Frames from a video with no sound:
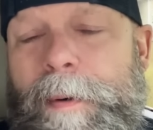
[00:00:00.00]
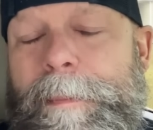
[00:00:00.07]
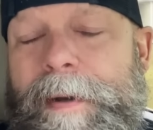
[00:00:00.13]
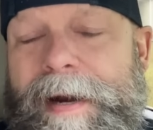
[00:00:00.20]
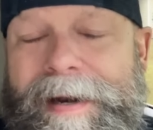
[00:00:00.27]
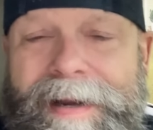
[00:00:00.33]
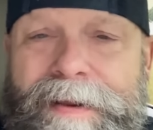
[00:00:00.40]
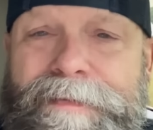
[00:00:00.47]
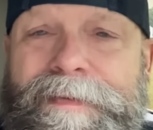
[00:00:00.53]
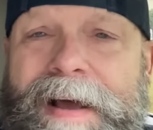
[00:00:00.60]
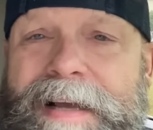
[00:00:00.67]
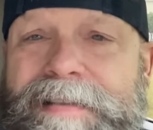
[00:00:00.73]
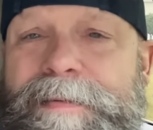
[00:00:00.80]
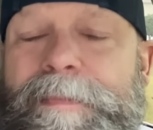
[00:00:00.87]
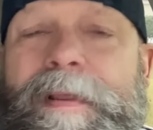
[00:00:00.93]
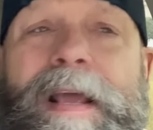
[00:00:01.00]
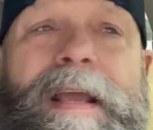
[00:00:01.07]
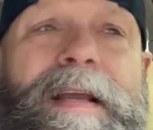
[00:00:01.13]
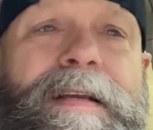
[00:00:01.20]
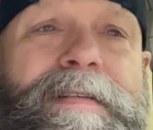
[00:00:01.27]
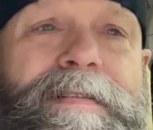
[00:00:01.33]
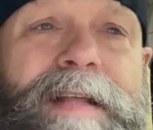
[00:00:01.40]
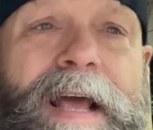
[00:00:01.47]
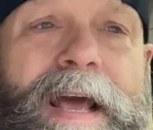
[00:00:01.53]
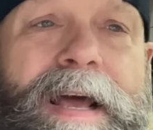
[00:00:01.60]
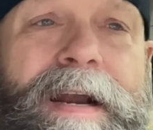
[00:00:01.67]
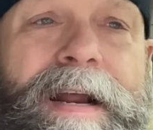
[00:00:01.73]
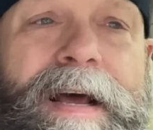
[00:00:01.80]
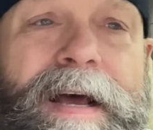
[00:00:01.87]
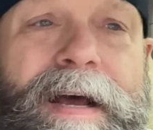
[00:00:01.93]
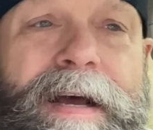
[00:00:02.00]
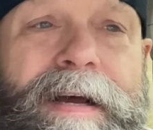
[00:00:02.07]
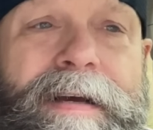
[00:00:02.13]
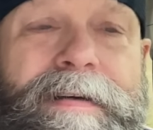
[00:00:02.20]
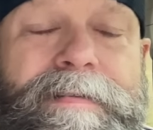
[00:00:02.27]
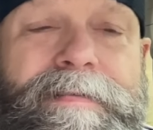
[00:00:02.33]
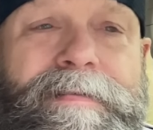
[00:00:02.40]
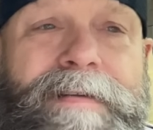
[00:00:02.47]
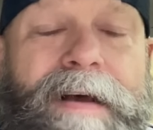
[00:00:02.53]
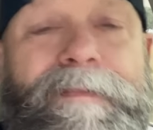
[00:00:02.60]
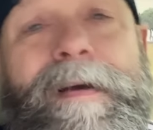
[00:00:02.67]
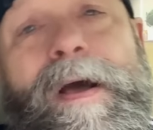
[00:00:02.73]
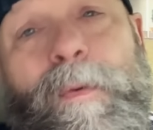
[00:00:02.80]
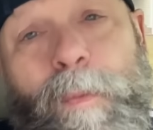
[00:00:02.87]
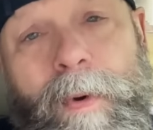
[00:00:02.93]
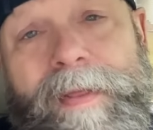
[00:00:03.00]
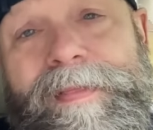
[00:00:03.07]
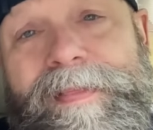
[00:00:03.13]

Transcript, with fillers: but I did find some things that uh, I found one